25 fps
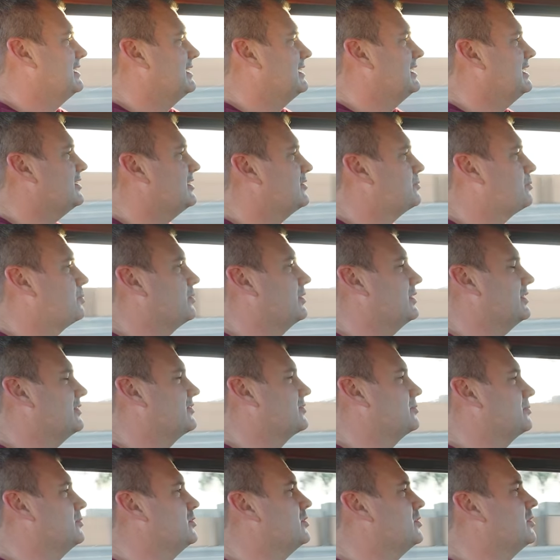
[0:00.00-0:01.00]
it's pretty
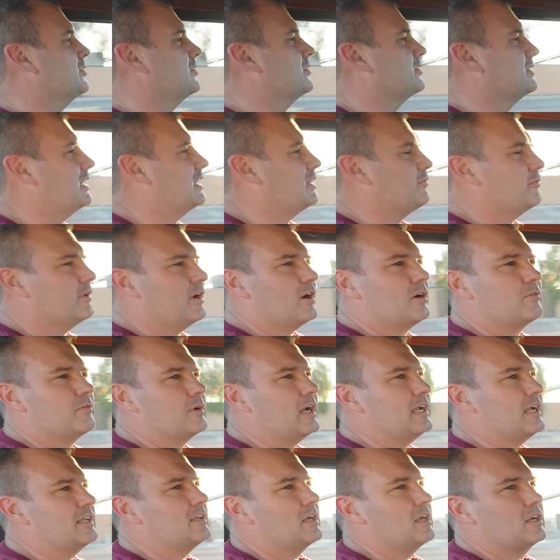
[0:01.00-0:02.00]
smooth. Now we are
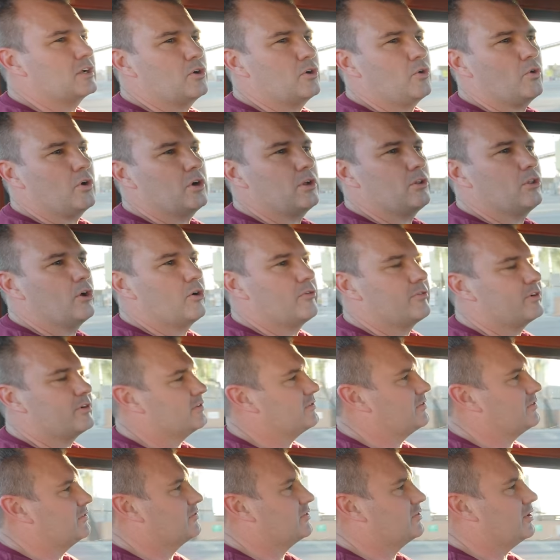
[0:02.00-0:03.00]
riding on
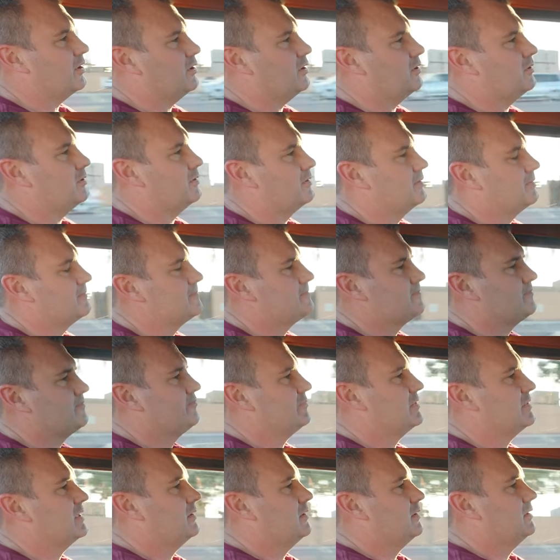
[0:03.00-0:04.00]
coilovers, and so
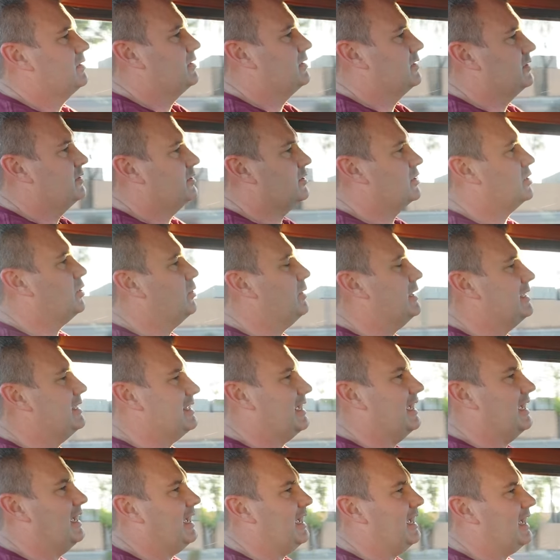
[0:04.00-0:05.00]
you're going
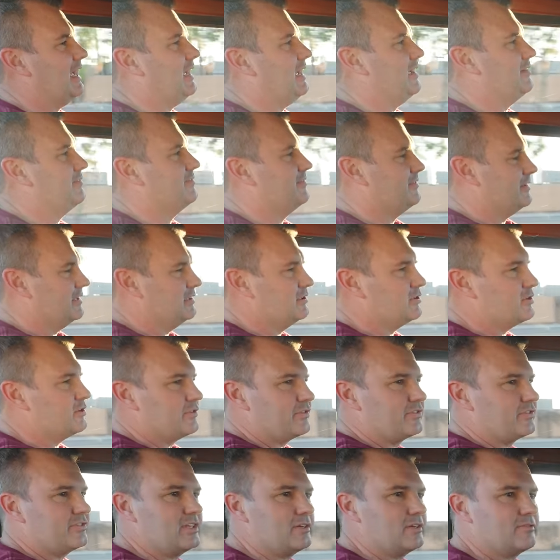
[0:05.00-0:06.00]
to have a little
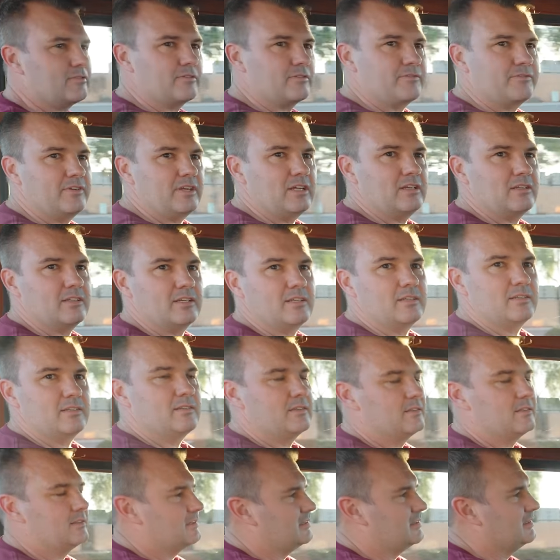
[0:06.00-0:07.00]
stiffer feeling.
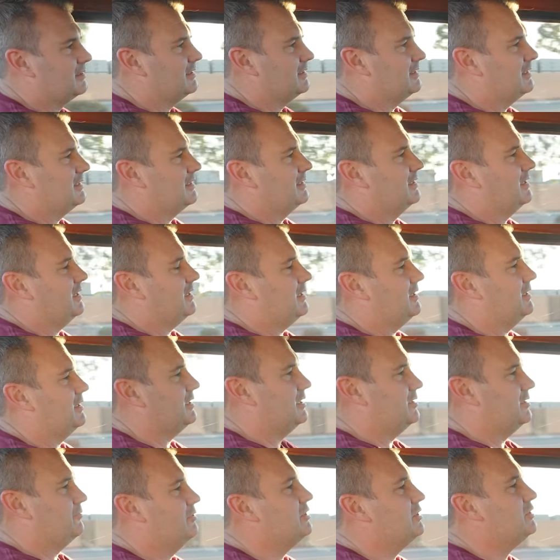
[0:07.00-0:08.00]

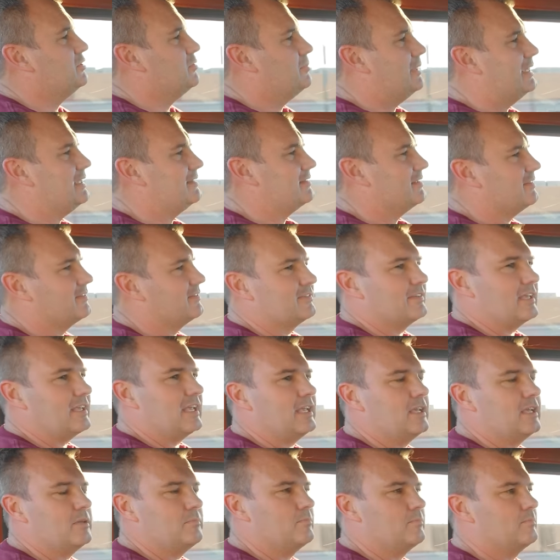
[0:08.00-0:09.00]
Uh, we do make the
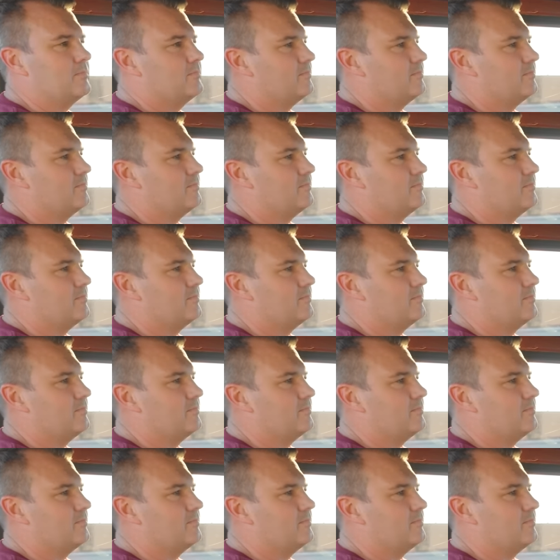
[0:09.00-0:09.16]
same